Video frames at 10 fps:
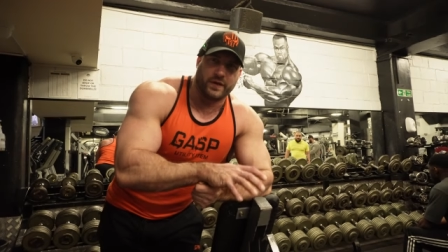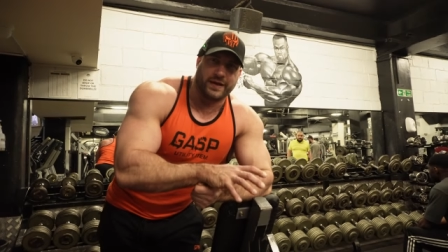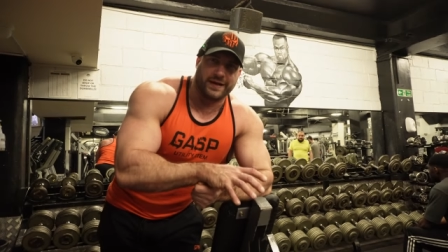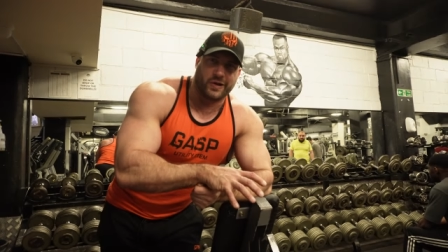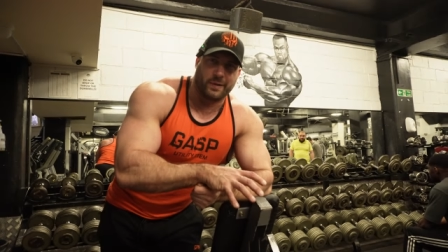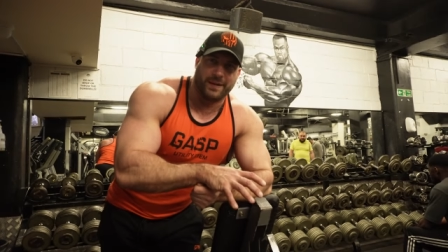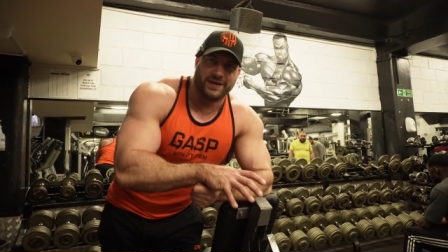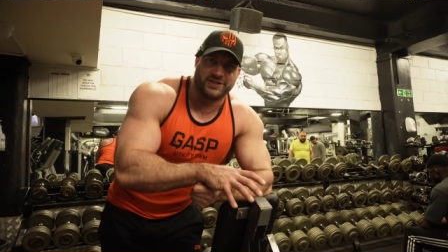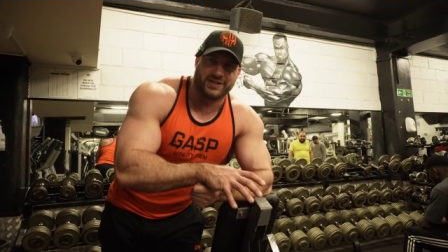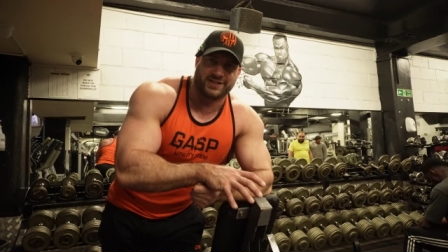the incline
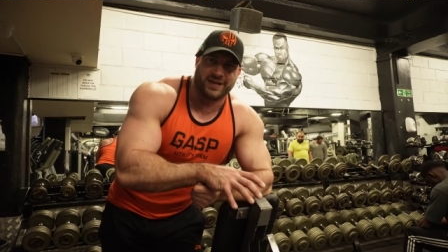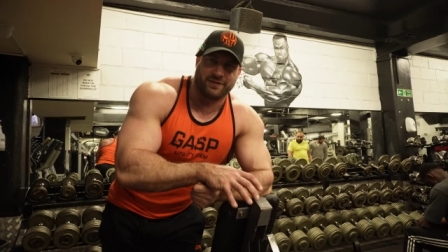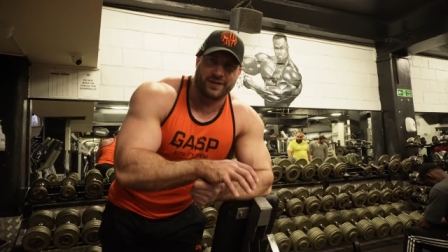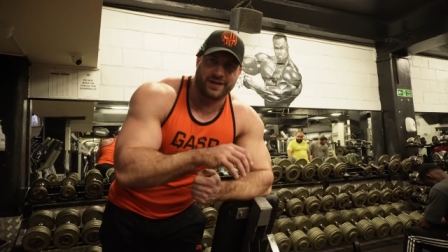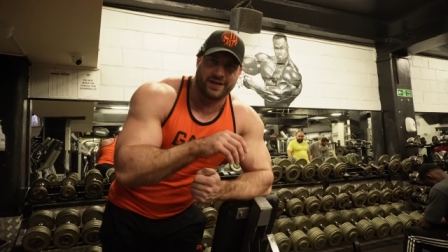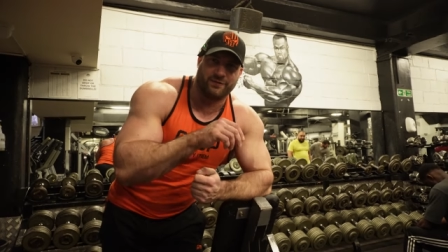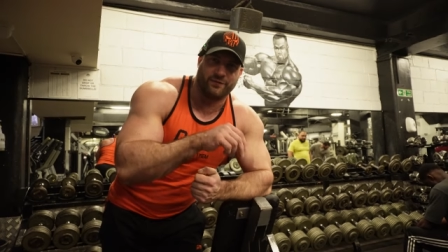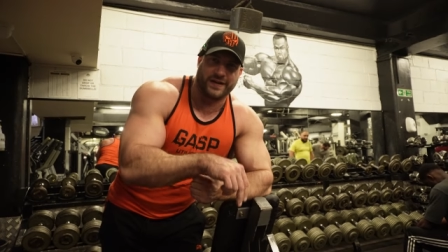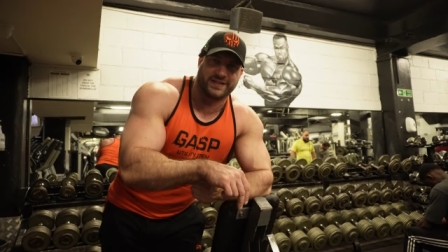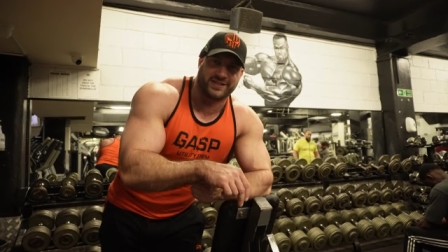benches have
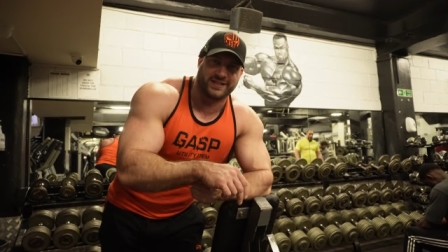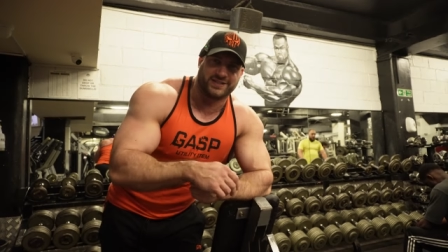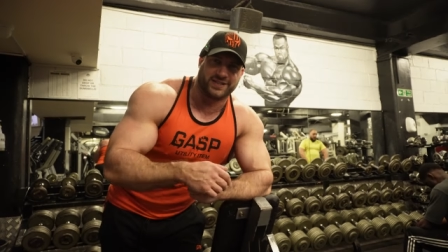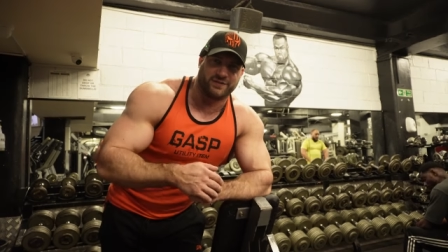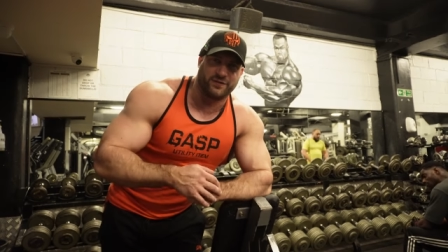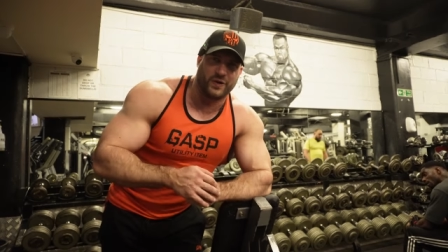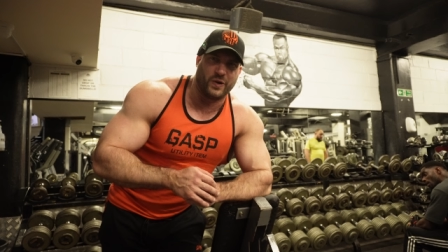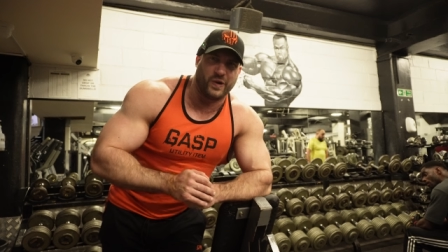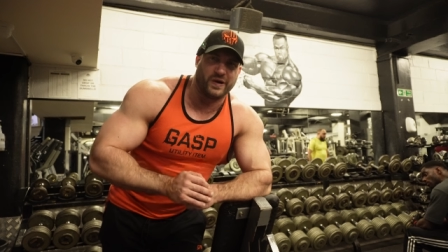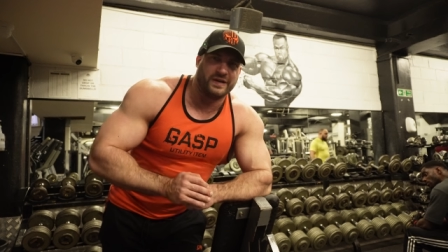everything fixed into the floor.